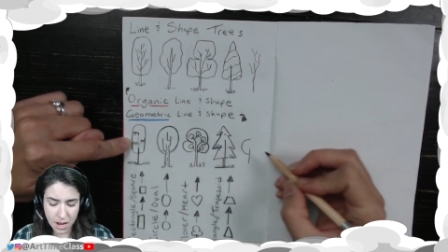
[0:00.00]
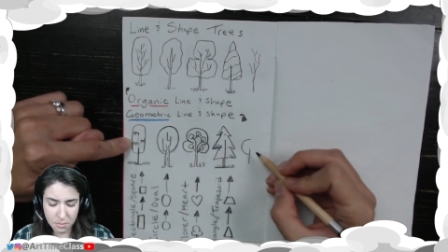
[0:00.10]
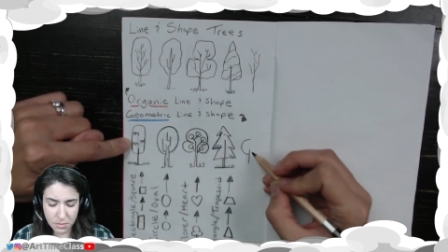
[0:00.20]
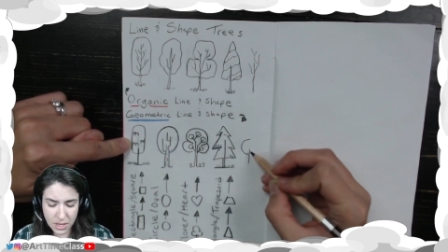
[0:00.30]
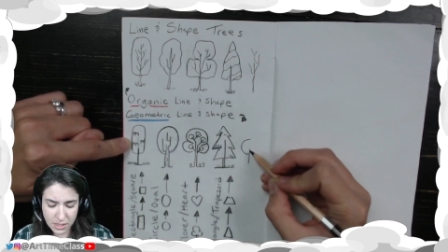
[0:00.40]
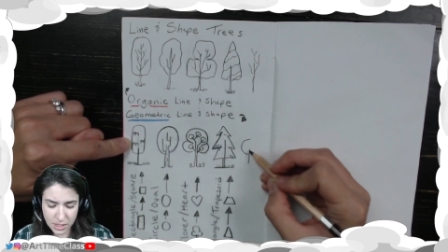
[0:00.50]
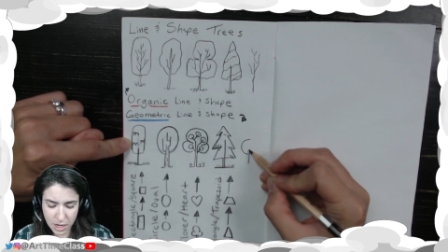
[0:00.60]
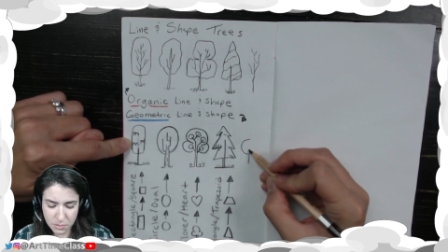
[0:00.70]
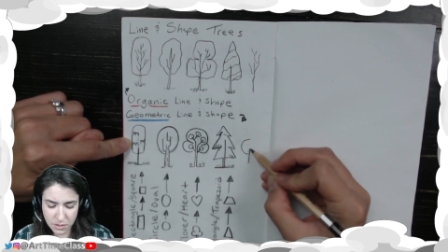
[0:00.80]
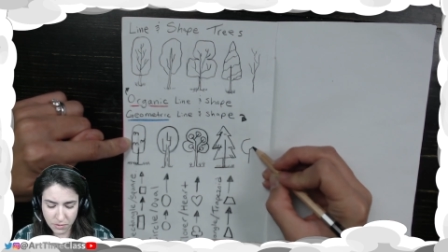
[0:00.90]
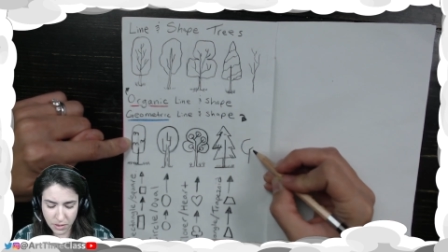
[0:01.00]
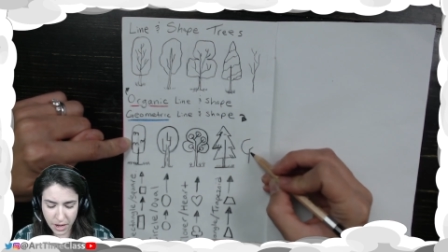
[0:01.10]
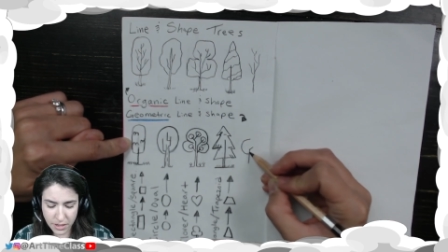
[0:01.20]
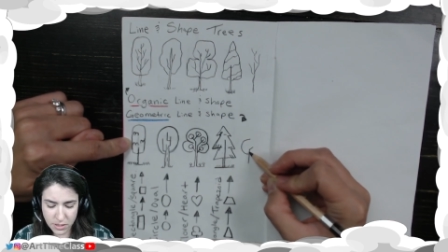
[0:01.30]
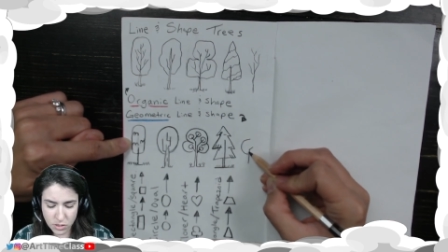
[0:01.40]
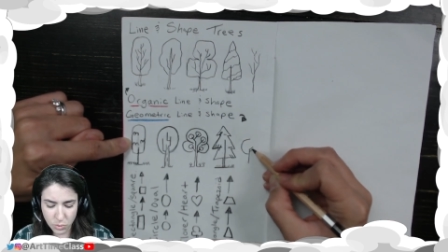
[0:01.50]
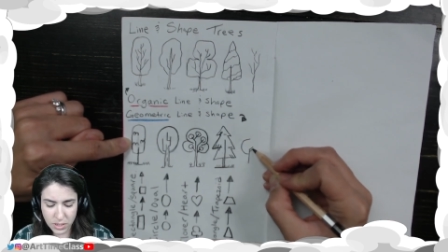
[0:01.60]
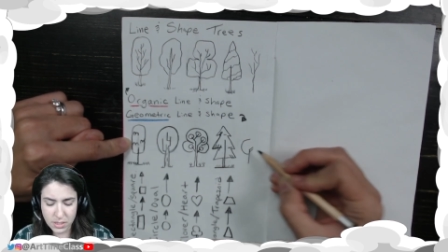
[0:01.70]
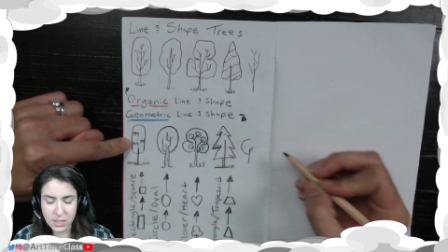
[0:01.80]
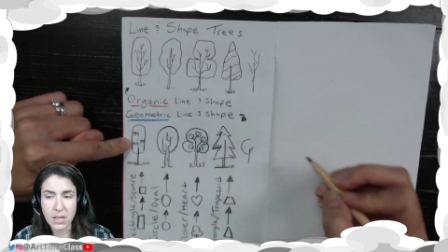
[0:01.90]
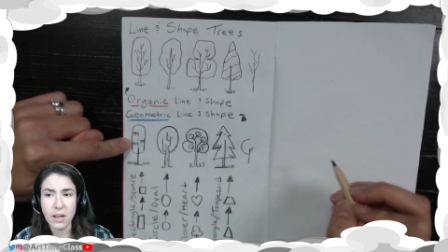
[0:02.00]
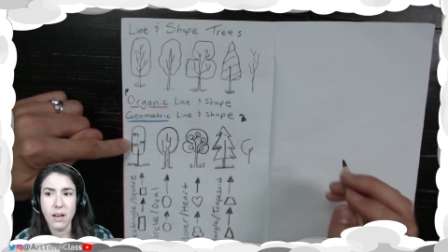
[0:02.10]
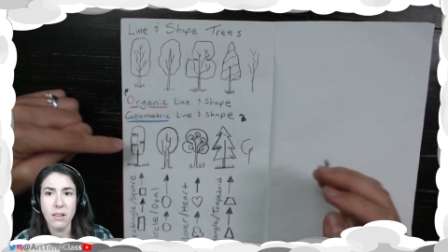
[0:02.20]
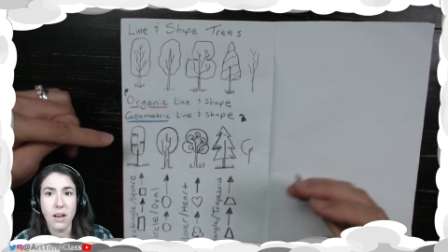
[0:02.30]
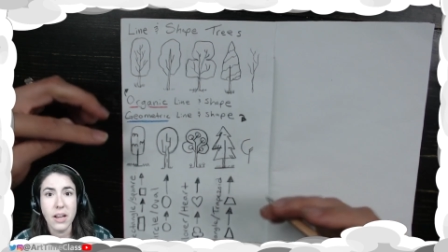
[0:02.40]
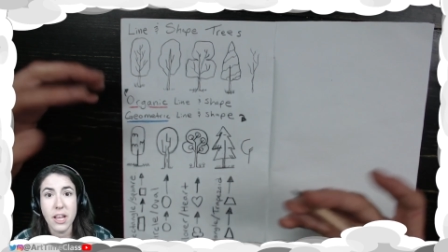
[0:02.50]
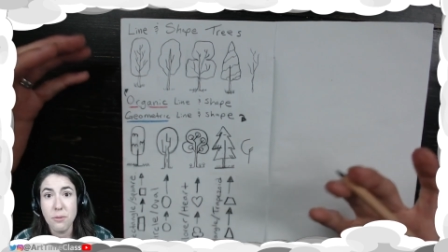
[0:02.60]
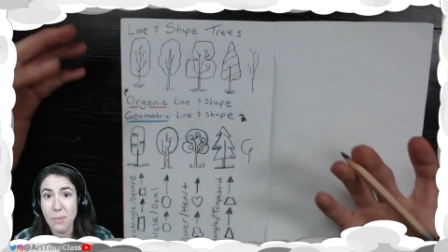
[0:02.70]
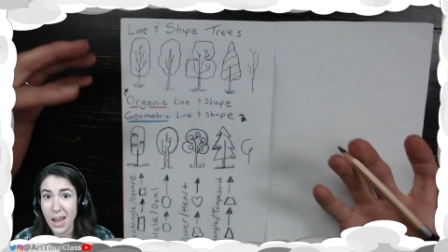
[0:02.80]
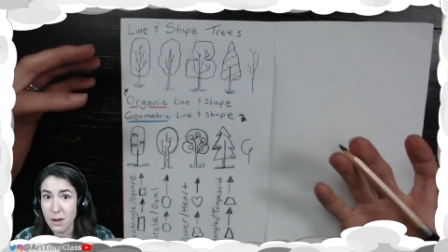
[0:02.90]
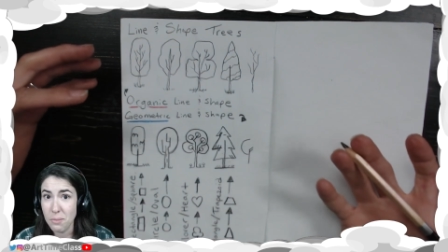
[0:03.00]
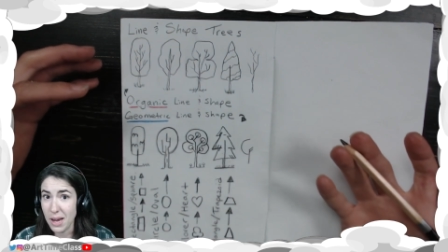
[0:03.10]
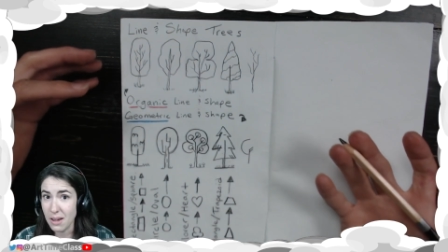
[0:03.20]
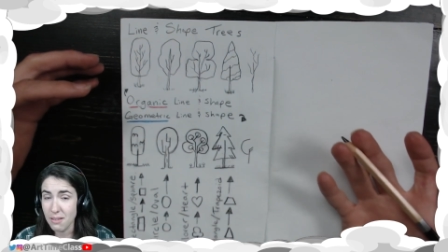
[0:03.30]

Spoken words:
These types of lines we see a lot in man-made